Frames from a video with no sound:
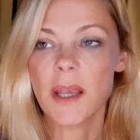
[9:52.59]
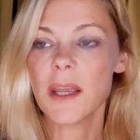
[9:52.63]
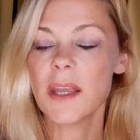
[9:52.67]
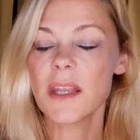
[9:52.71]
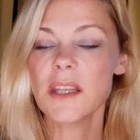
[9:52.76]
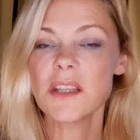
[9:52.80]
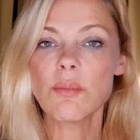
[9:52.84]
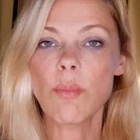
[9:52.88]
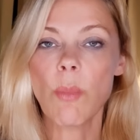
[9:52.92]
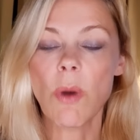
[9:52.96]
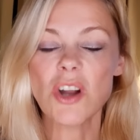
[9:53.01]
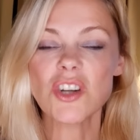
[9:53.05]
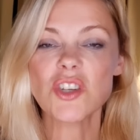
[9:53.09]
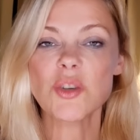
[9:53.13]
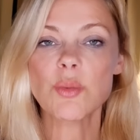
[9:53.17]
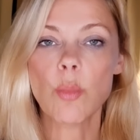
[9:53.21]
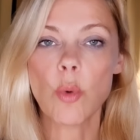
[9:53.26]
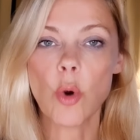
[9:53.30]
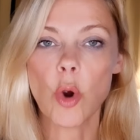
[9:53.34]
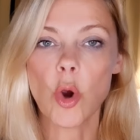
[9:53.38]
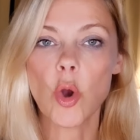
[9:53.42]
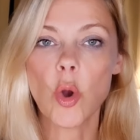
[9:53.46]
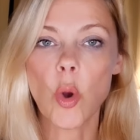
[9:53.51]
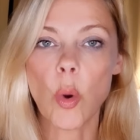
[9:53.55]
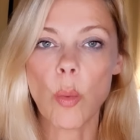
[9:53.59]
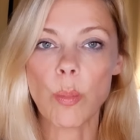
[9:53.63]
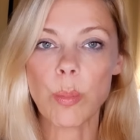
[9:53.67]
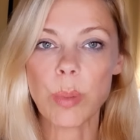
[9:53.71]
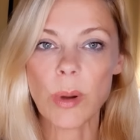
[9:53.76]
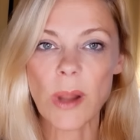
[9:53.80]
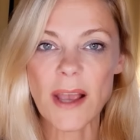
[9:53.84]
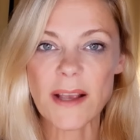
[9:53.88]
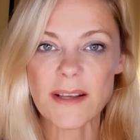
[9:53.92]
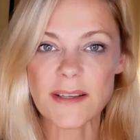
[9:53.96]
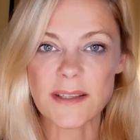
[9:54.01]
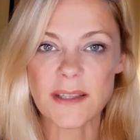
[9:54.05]
It's much more
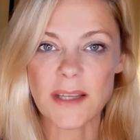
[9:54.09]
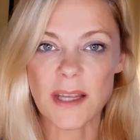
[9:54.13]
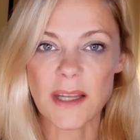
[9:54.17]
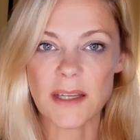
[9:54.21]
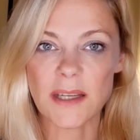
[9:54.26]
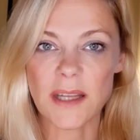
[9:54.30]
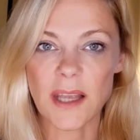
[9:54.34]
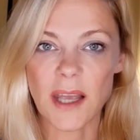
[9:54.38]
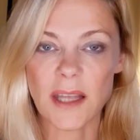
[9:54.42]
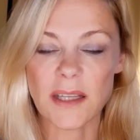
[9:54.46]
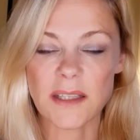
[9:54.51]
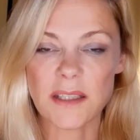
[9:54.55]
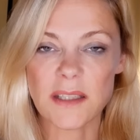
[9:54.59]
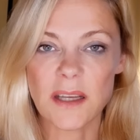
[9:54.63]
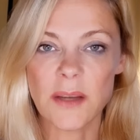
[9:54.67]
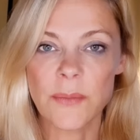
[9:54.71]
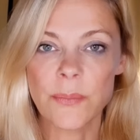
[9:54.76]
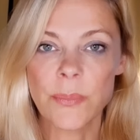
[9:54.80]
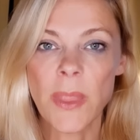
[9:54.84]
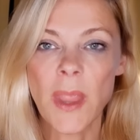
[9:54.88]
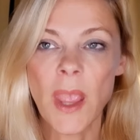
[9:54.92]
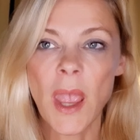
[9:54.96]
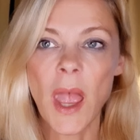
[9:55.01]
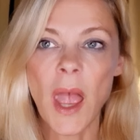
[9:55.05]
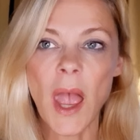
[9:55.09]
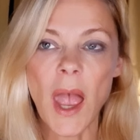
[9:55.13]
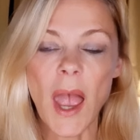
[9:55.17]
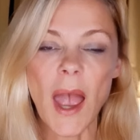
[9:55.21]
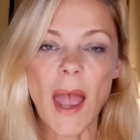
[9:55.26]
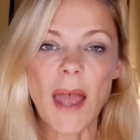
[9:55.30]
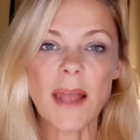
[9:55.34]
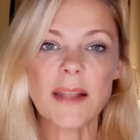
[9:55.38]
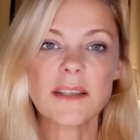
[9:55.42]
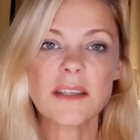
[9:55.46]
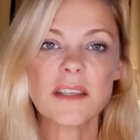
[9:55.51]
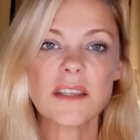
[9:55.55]
complex than that,
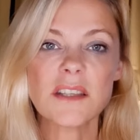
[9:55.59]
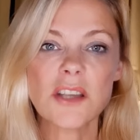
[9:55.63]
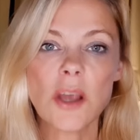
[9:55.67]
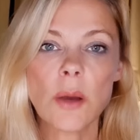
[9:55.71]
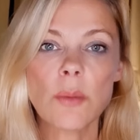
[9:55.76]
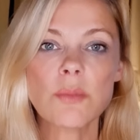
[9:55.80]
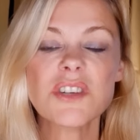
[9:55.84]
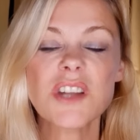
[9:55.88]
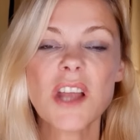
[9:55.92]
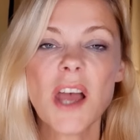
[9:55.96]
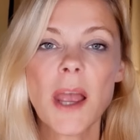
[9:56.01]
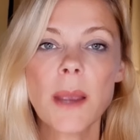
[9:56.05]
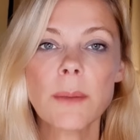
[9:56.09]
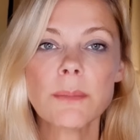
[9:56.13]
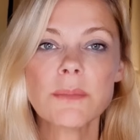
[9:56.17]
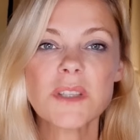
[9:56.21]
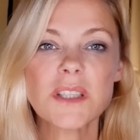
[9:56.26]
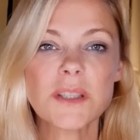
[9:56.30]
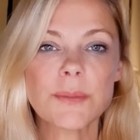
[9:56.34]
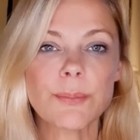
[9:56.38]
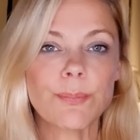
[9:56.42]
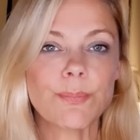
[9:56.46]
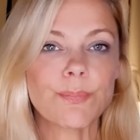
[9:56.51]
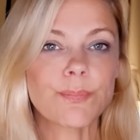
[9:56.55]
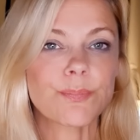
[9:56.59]
and sometimes